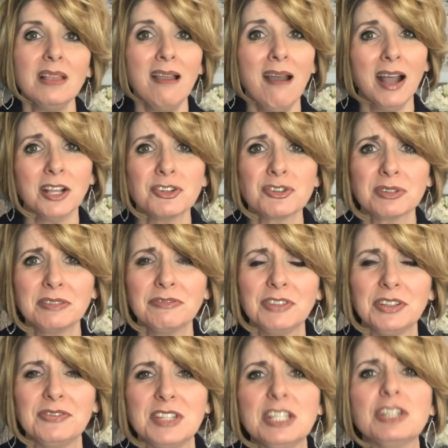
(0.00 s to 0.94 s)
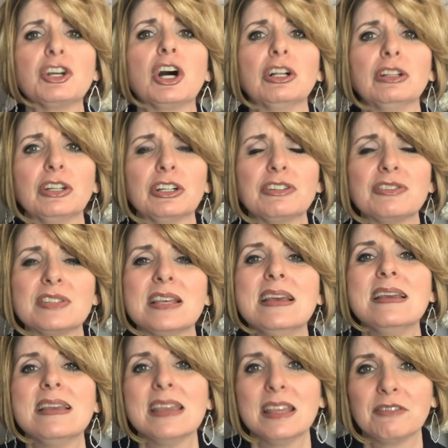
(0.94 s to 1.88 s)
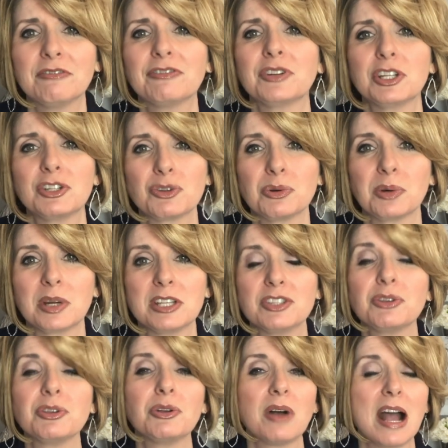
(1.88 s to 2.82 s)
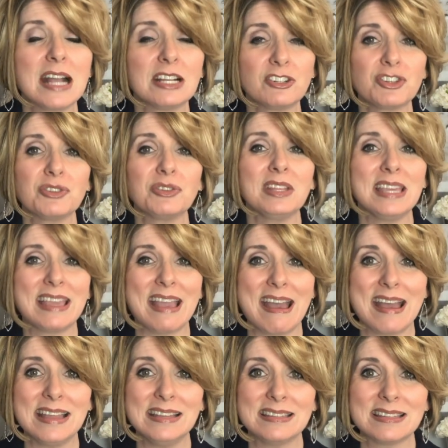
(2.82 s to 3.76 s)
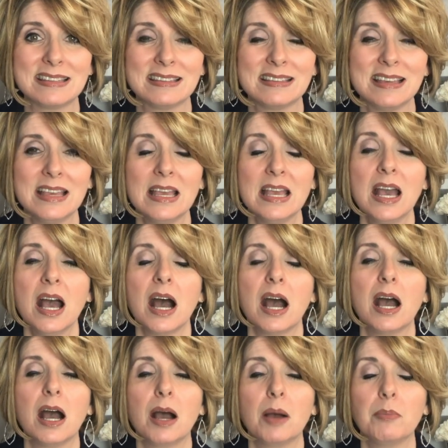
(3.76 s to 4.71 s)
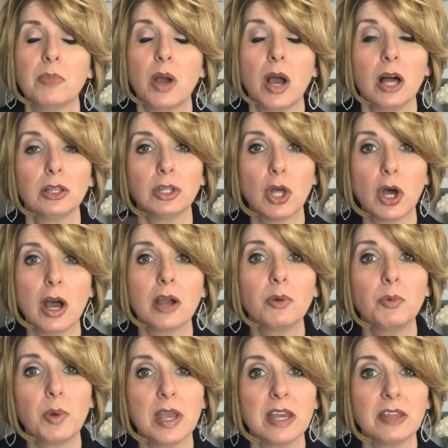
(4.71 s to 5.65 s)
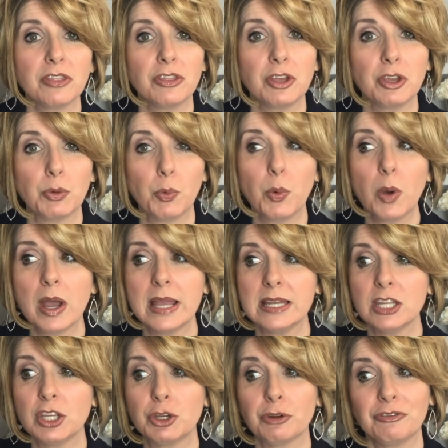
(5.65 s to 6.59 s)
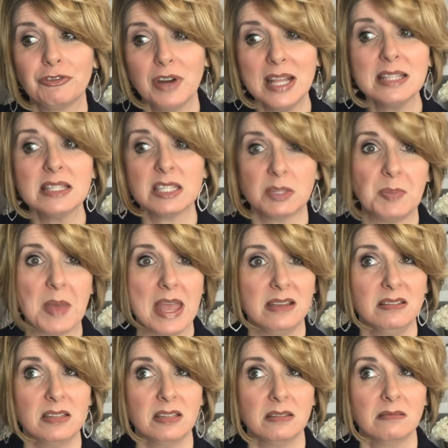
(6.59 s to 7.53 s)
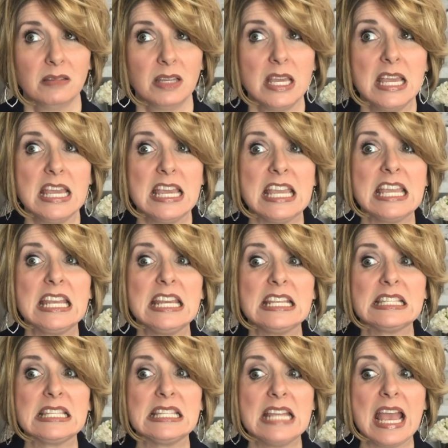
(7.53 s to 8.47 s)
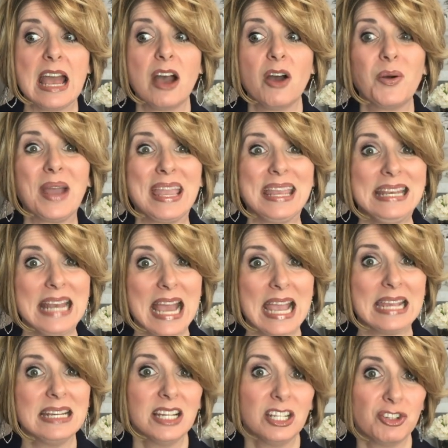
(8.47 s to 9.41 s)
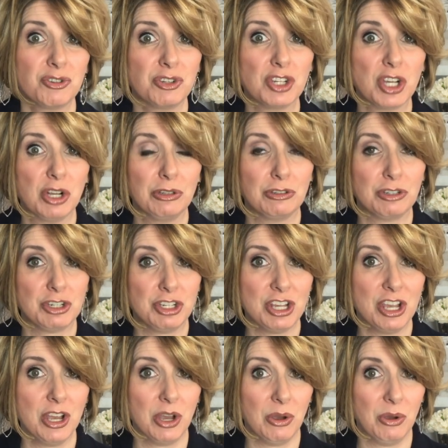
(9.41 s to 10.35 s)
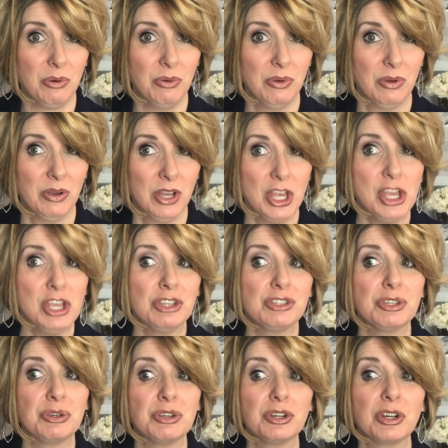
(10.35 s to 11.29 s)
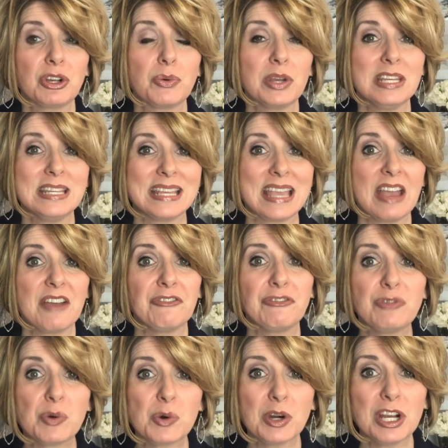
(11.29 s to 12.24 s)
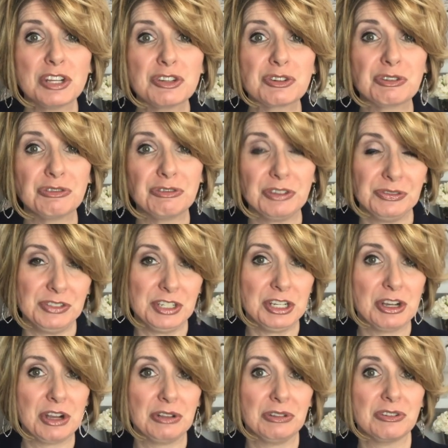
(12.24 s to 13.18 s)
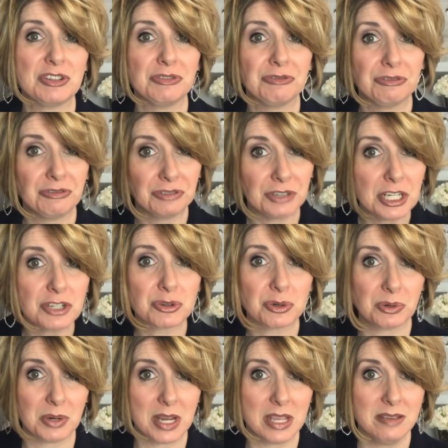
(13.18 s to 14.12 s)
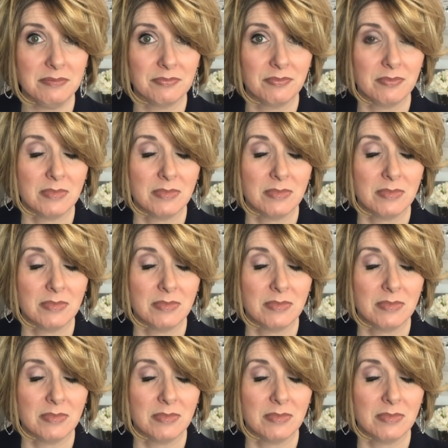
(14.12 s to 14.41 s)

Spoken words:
$150 in free jewelry. So you'll actually get, along with what your friends spent, it is now a $900 show. So you're going to get $450 in free jewelry,